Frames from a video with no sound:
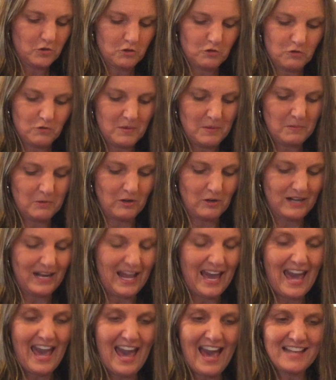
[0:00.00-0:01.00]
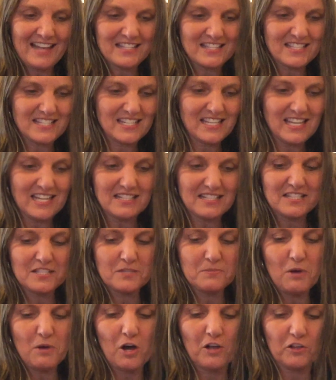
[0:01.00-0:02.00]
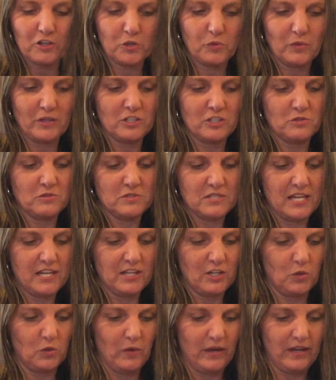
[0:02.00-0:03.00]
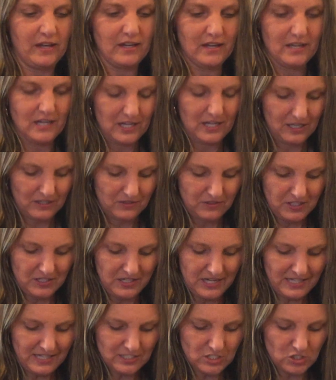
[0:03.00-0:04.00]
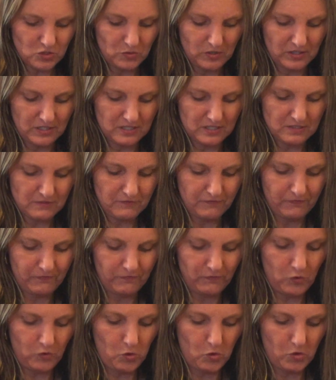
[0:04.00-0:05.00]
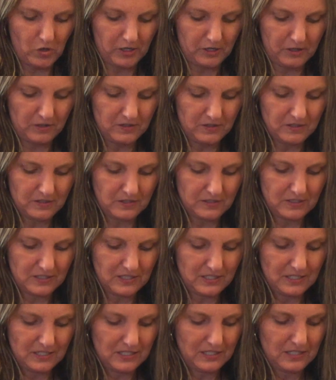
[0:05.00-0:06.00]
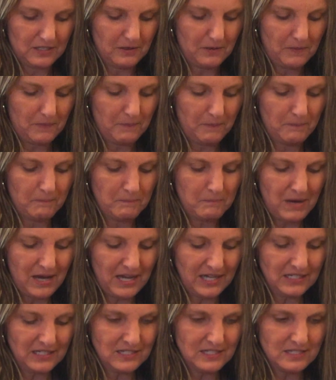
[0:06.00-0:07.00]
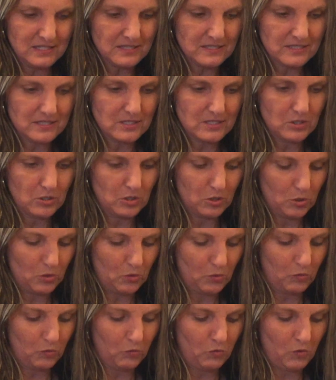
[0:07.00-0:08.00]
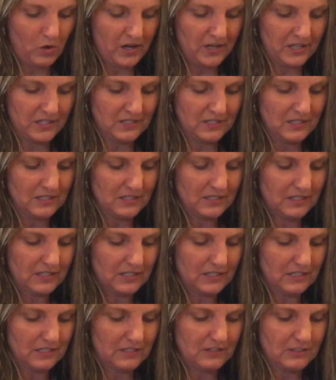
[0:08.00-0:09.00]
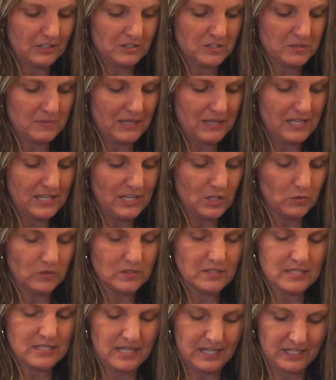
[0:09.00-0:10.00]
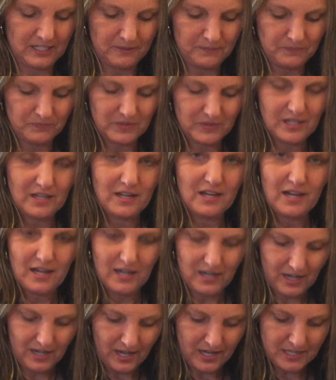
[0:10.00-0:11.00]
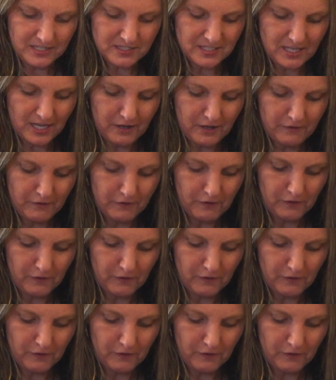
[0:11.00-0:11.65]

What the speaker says: Remember, it has to get smaller when you take away. The next one is 4 minus 1. There's my equal sign. I saw